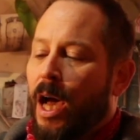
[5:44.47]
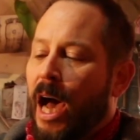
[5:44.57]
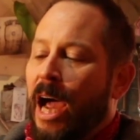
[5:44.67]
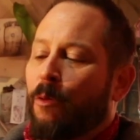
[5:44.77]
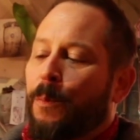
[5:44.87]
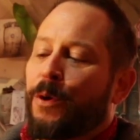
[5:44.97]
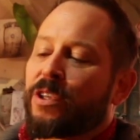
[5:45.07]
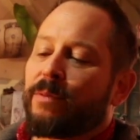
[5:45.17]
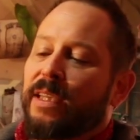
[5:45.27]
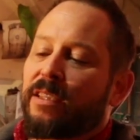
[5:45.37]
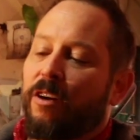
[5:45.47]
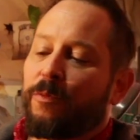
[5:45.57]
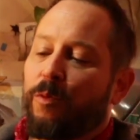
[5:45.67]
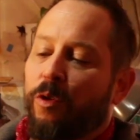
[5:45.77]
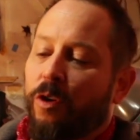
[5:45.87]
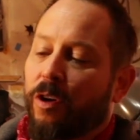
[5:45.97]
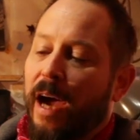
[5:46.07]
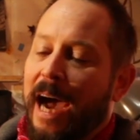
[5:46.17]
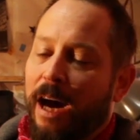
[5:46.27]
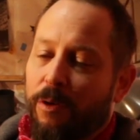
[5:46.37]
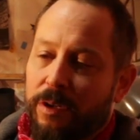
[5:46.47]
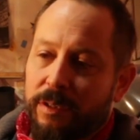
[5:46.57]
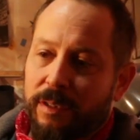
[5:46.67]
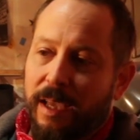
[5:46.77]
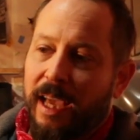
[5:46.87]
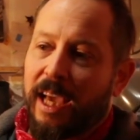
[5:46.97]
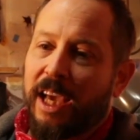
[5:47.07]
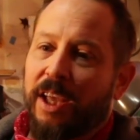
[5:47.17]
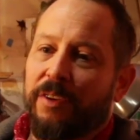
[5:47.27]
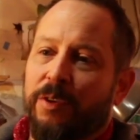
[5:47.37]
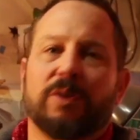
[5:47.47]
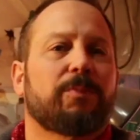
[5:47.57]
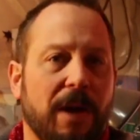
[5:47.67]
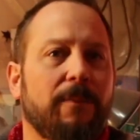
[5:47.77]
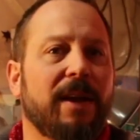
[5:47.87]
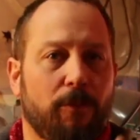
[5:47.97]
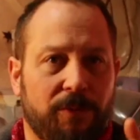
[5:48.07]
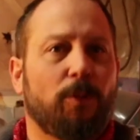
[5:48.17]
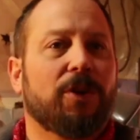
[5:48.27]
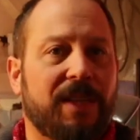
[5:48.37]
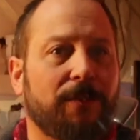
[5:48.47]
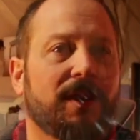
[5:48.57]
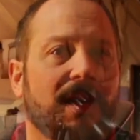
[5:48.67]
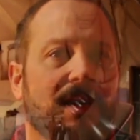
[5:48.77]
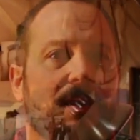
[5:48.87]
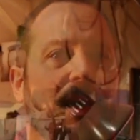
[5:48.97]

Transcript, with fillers: I will push myself more hours and to experiment with more different things.